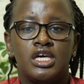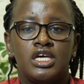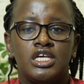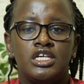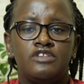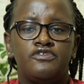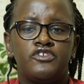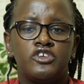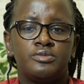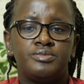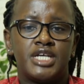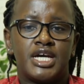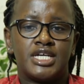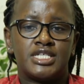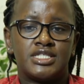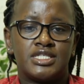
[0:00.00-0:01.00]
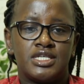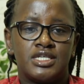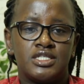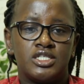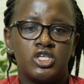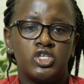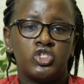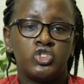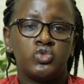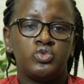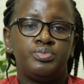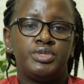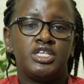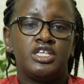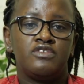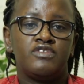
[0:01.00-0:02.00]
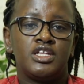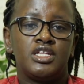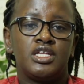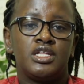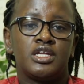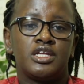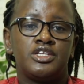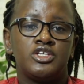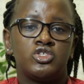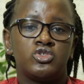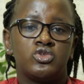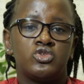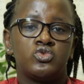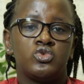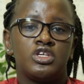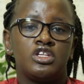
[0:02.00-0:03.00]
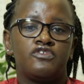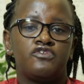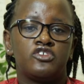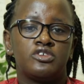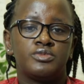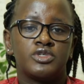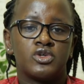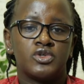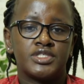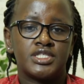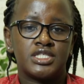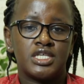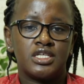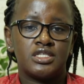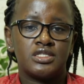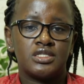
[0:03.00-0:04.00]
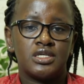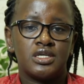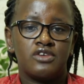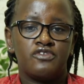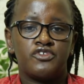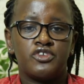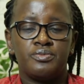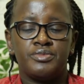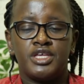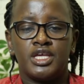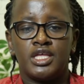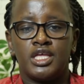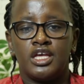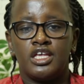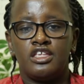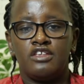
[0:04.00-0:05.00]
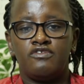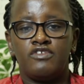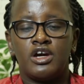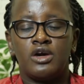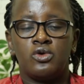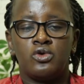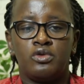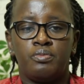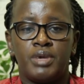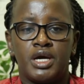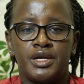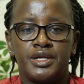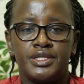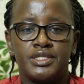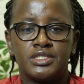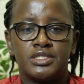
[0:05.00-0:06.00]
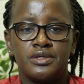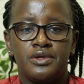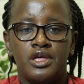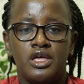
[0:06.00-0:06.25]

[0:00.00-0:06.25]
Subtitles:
Informed assent should be given in addition to informed consent from the caregiver or parent.